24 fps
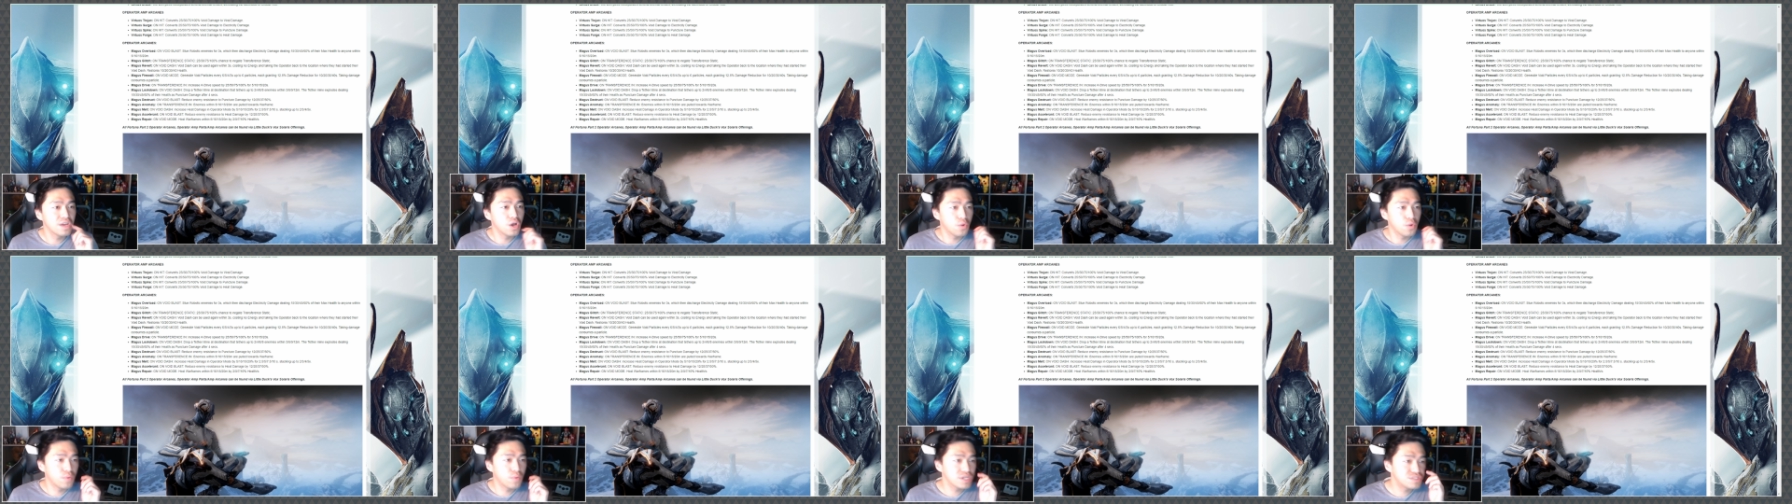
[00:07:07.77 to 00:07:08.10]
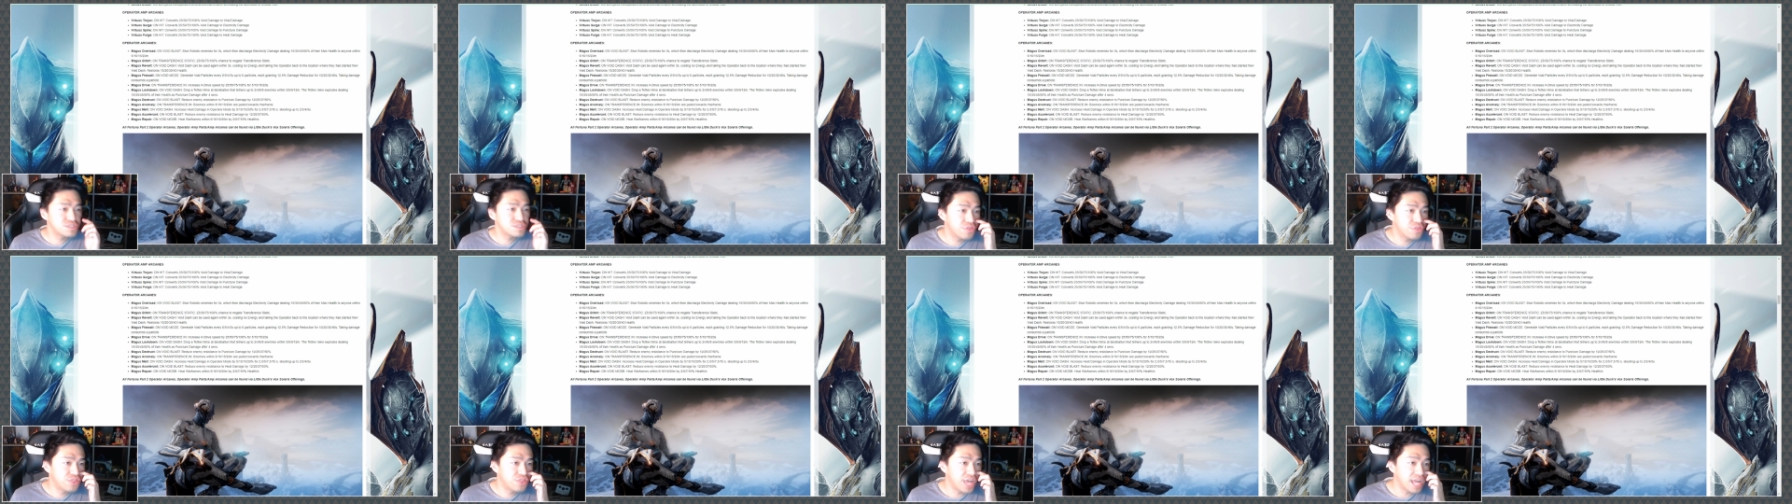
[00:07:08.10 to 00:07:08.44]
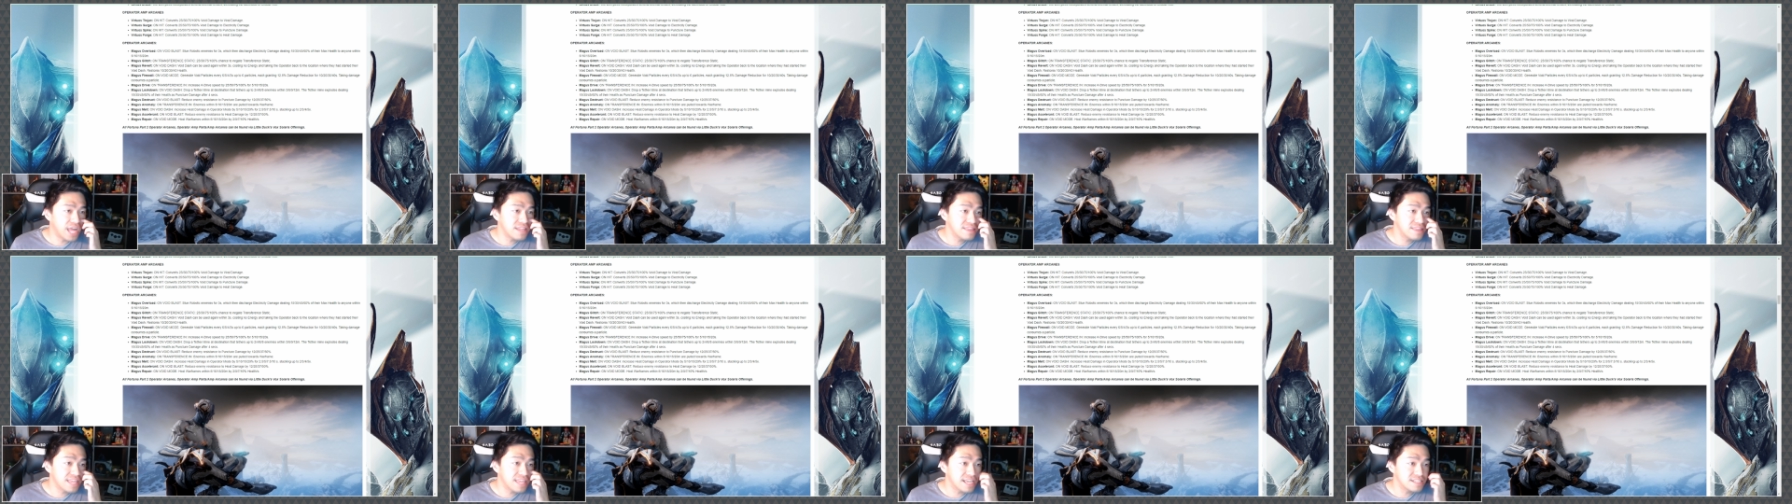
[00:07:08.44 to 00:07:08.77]
which
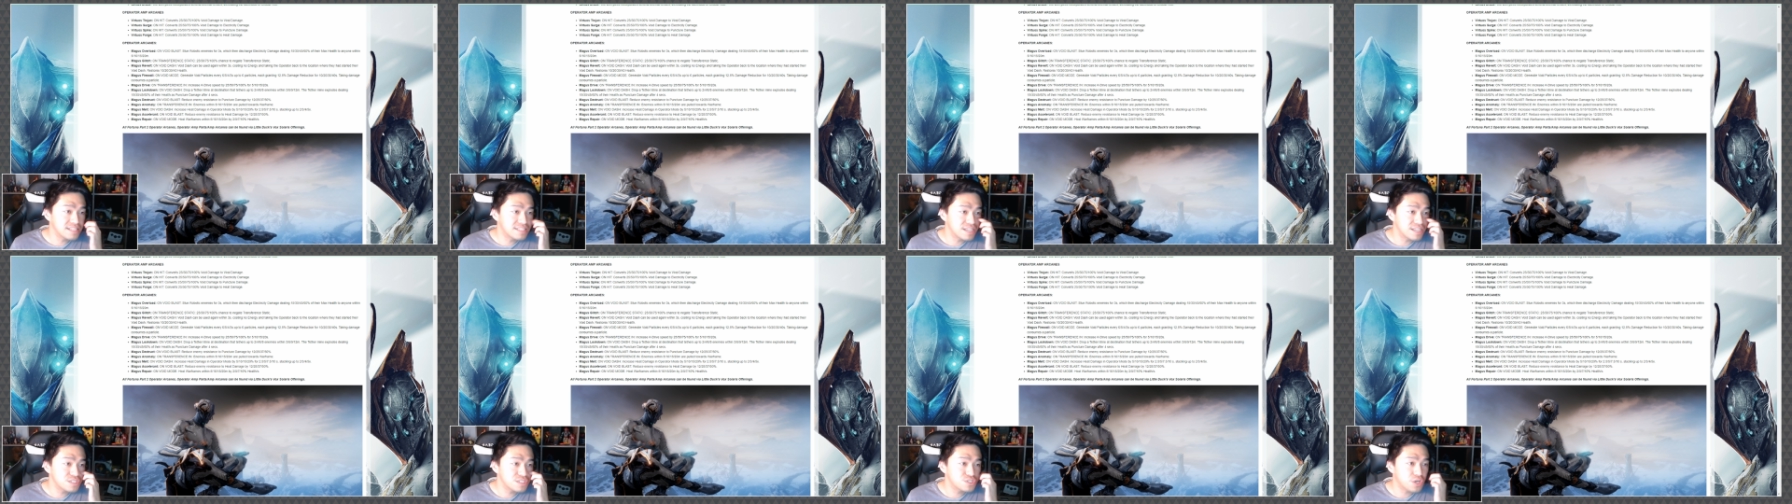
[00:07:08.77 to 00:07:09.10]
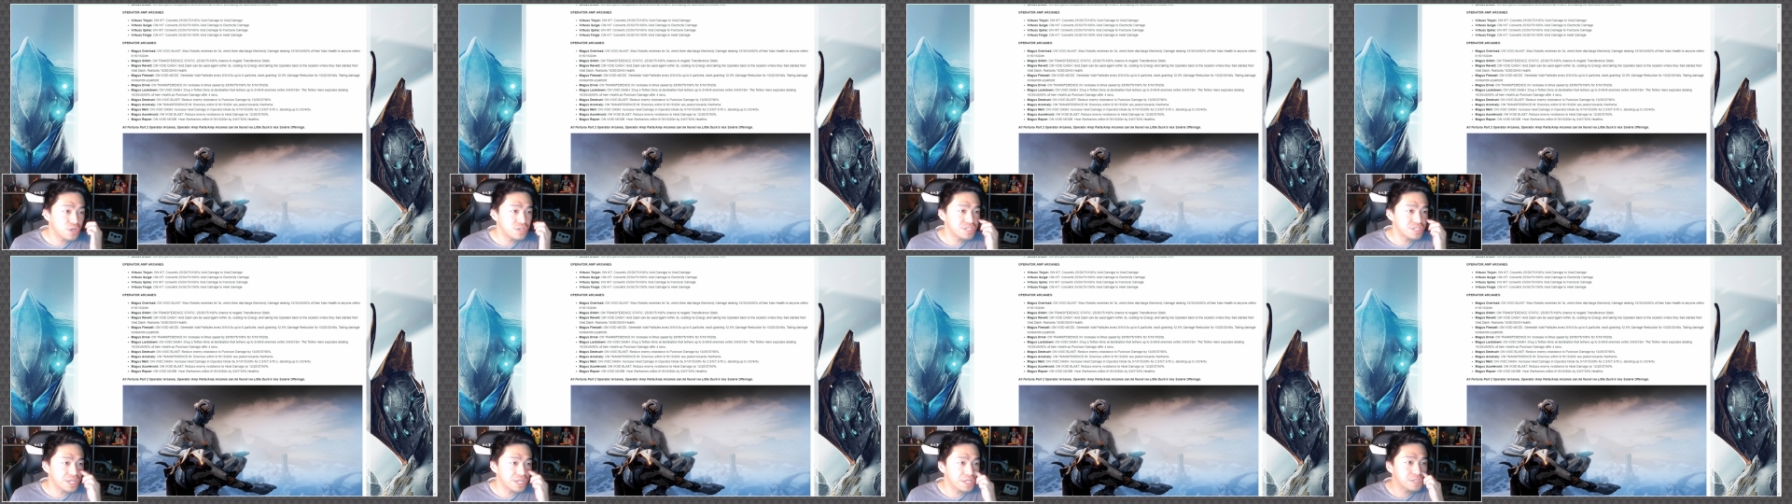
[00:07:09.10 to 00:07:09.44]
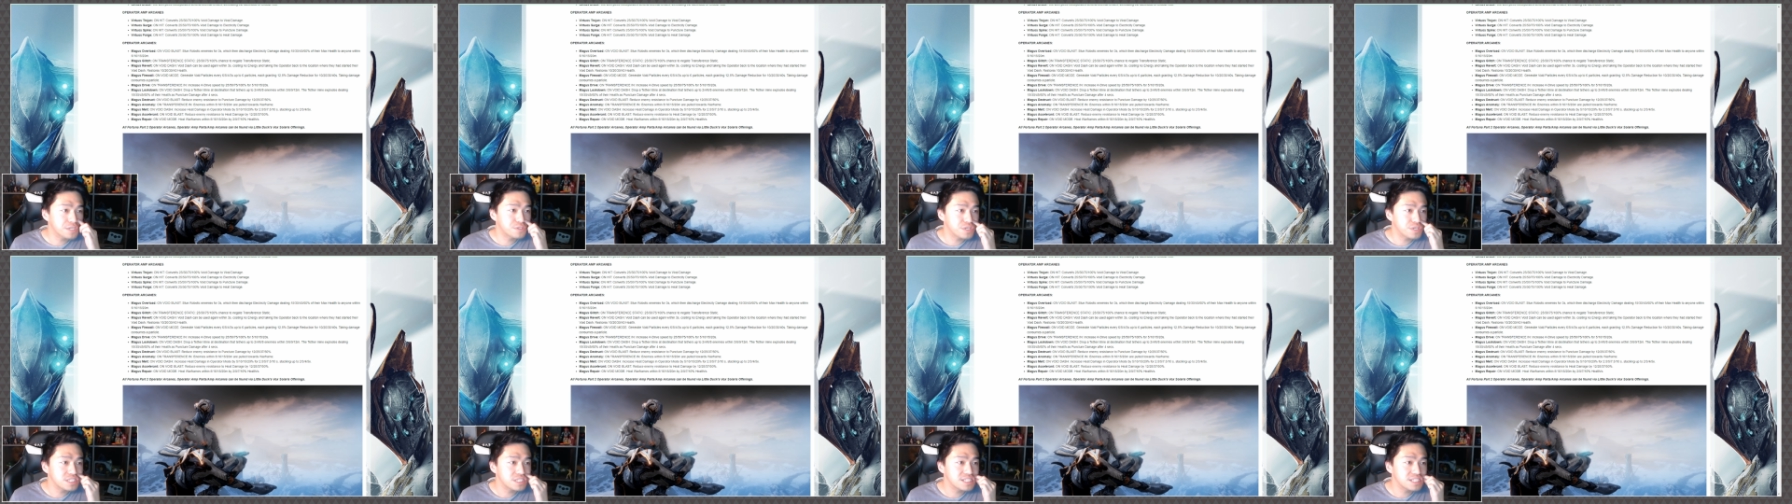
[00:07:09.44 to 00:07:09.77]
then they discharge
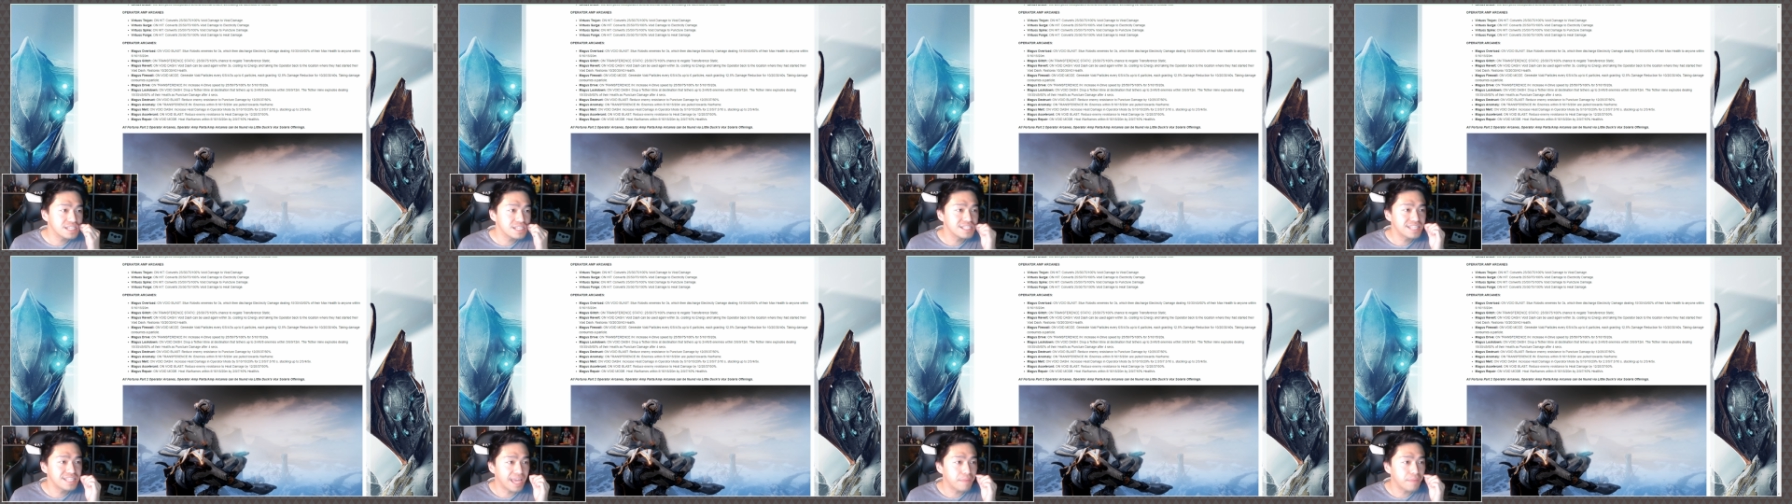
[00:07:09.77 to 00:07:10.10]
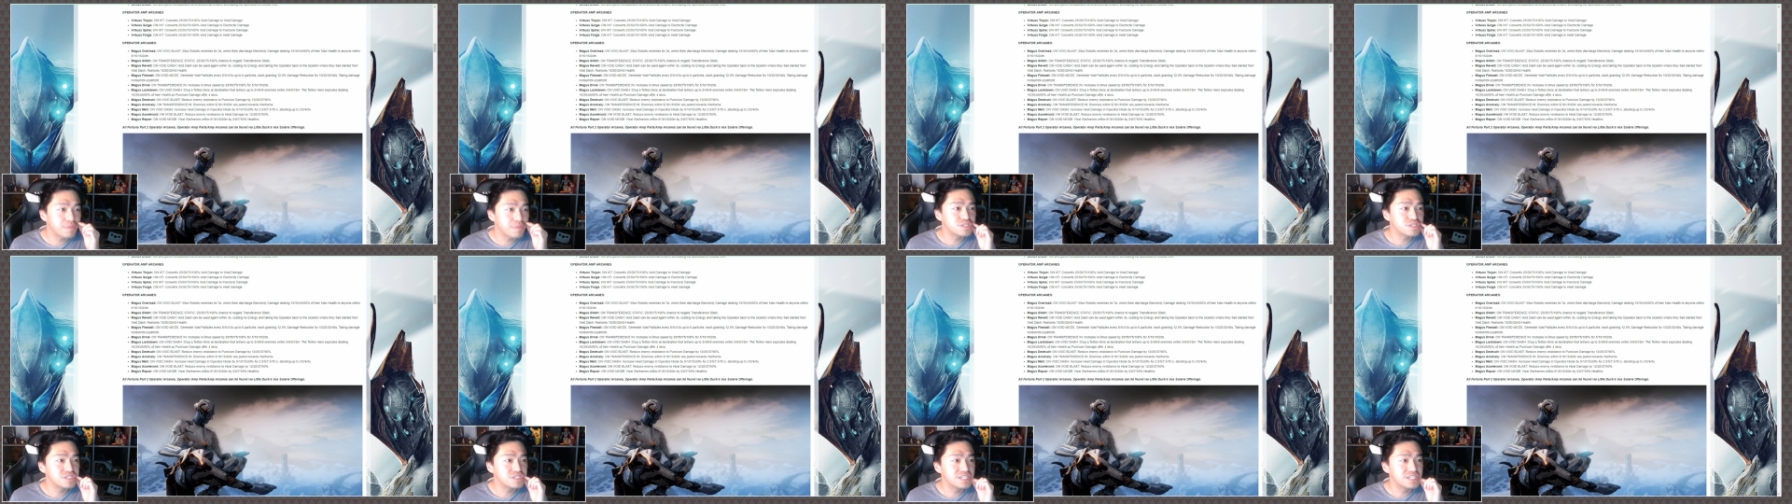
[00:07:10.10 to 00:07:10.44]
electricity damage,